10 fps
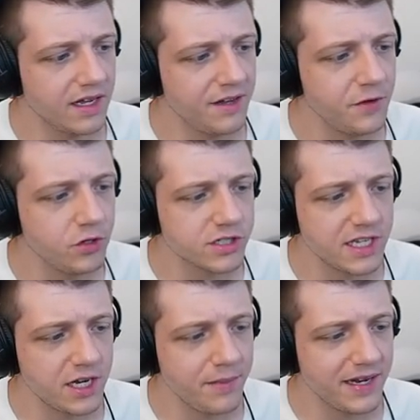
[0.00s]
if you just
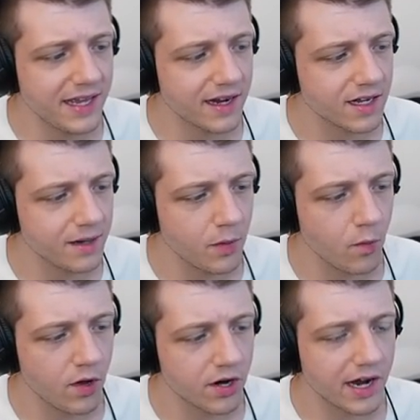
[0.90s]
needed me to get a cup of
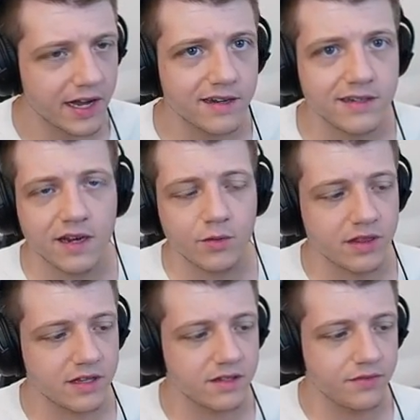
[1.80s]
water, I could have done it
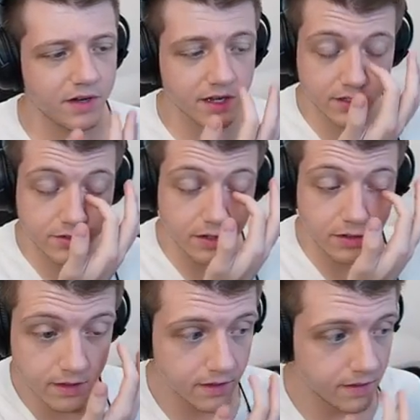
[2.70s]
without the fucking drone.